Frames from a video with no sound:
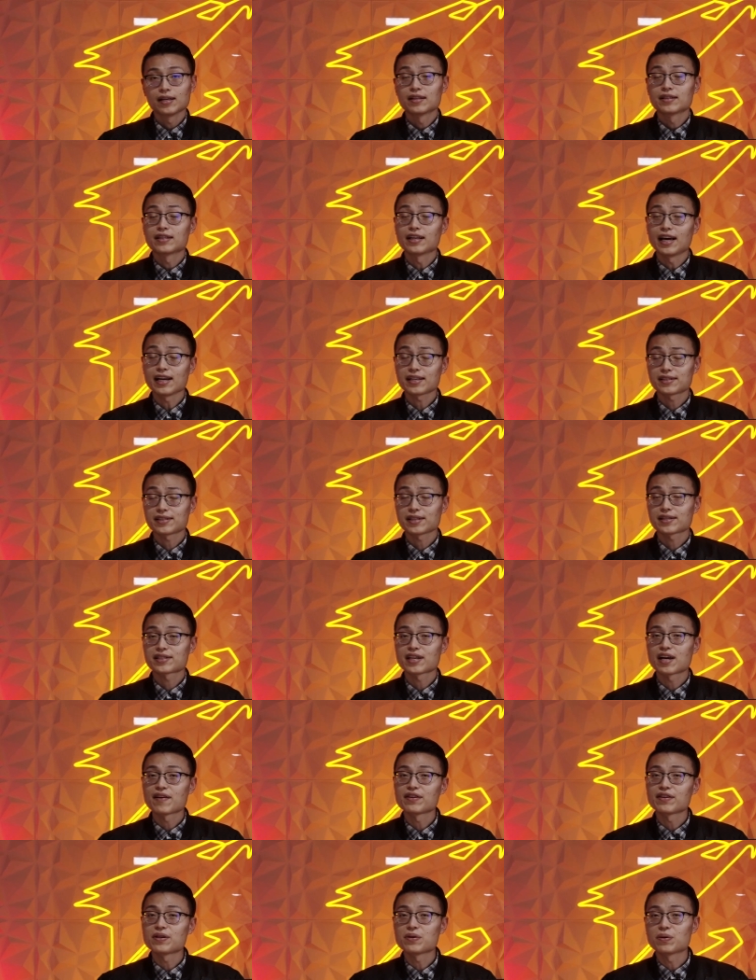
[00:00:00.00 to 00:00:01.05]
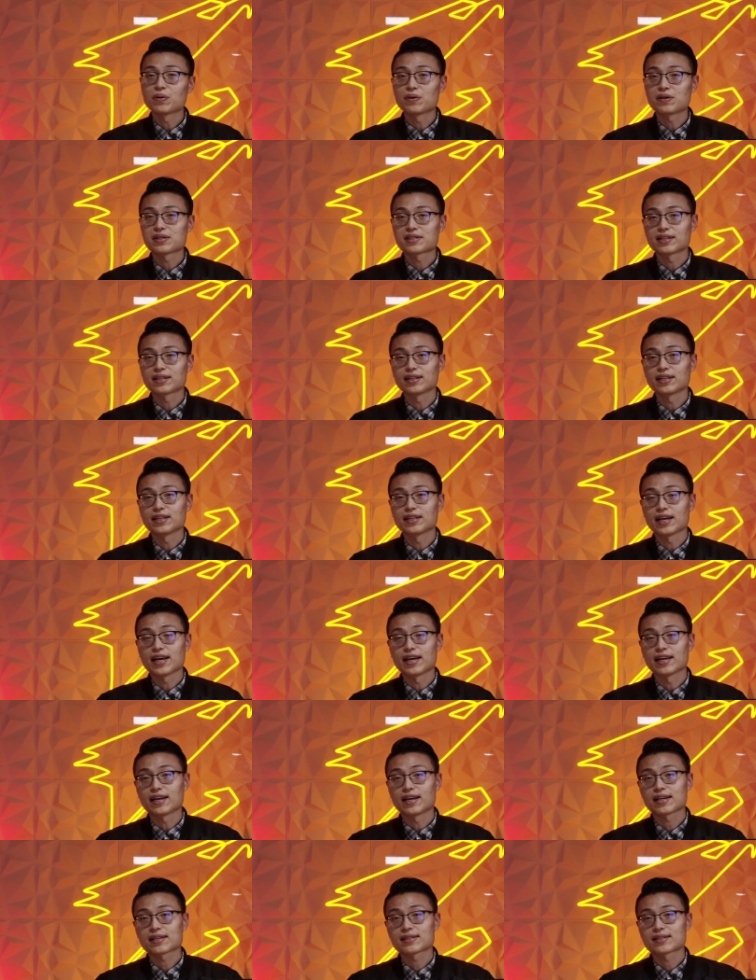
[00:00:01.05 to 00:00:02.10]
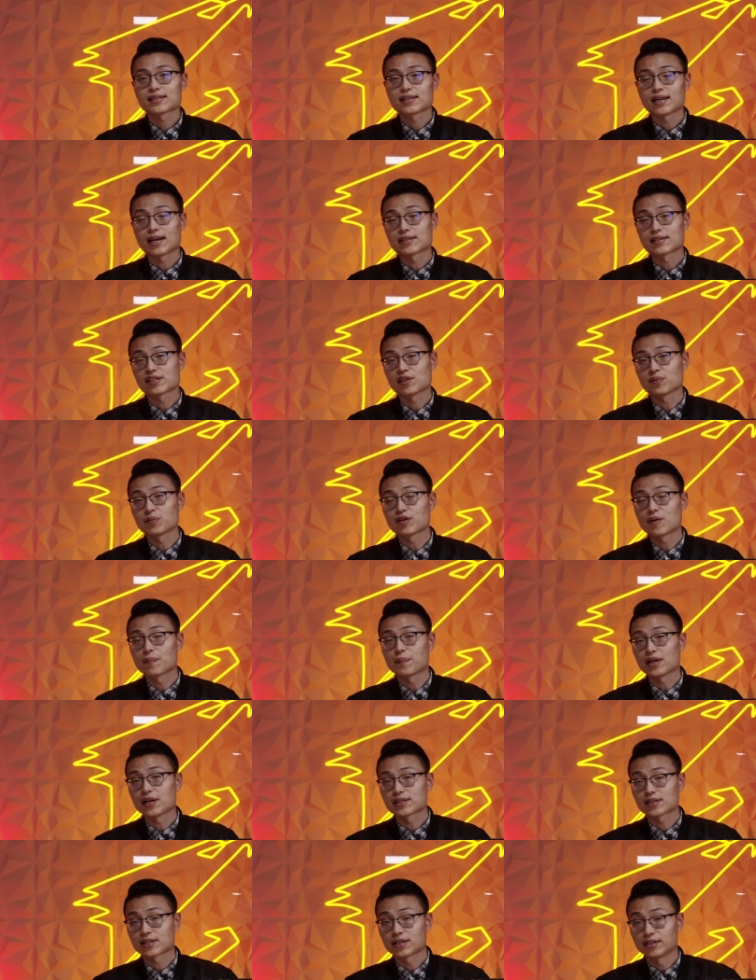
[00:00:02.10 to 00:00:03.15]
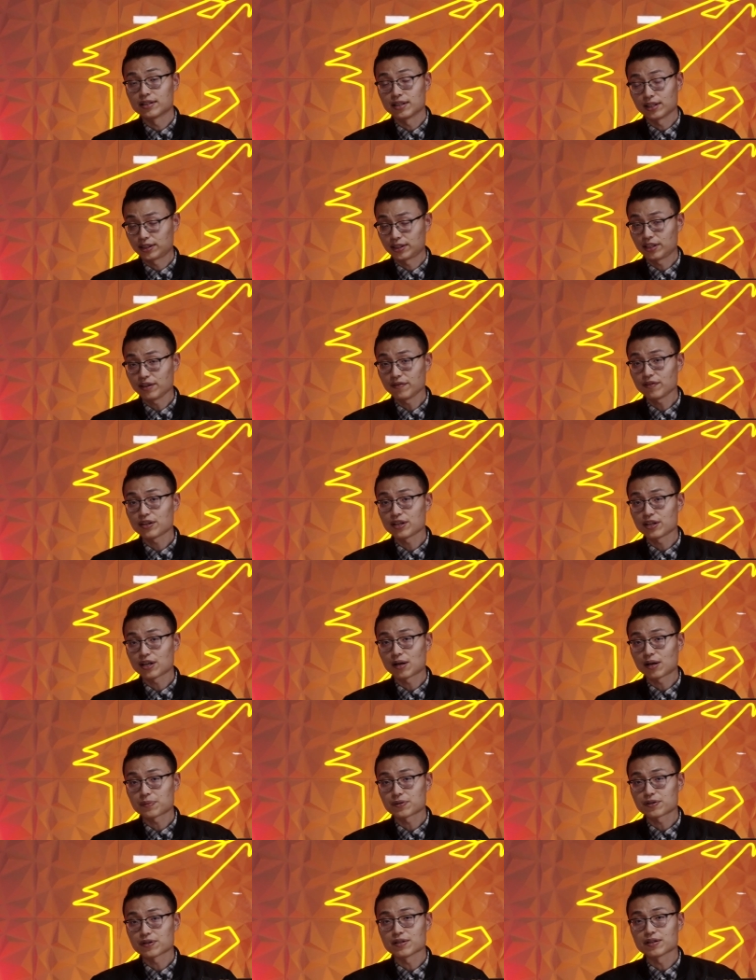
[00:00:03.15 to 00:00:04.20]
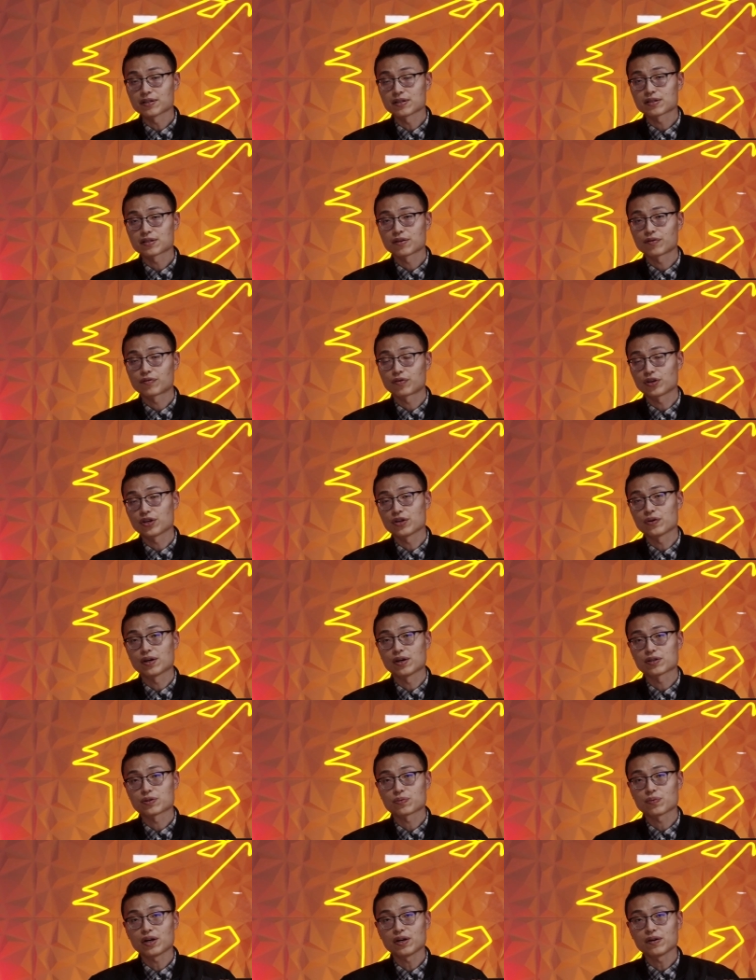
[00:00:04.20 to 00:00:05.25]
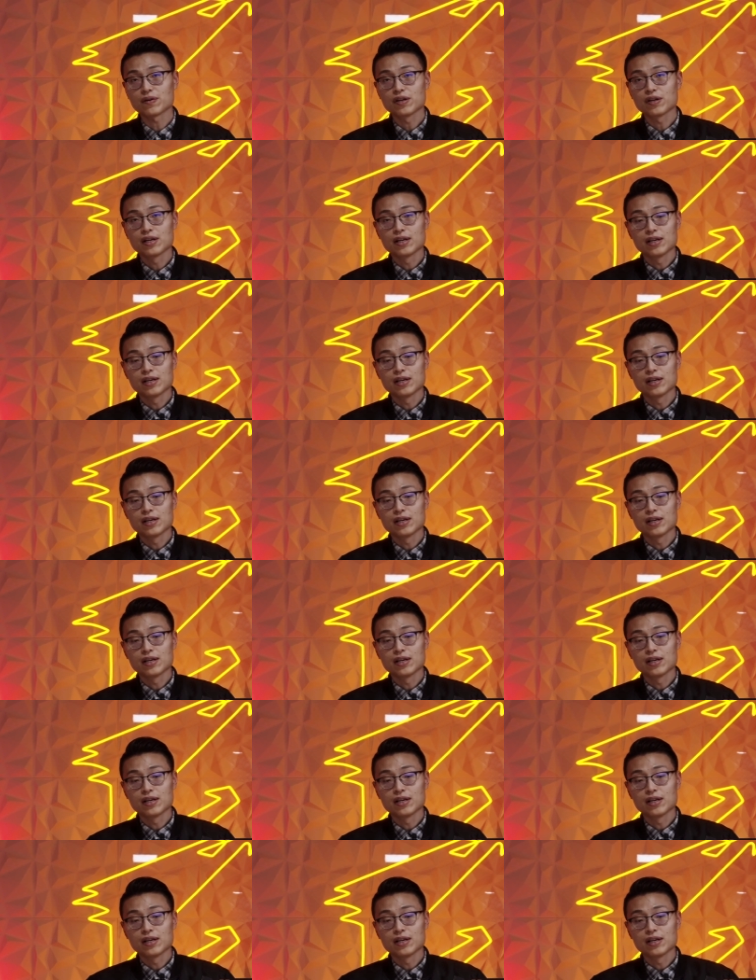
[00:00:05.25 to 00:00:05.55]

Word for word: The X670 Aorus Elite AX has some of the best connectivity options for you as well,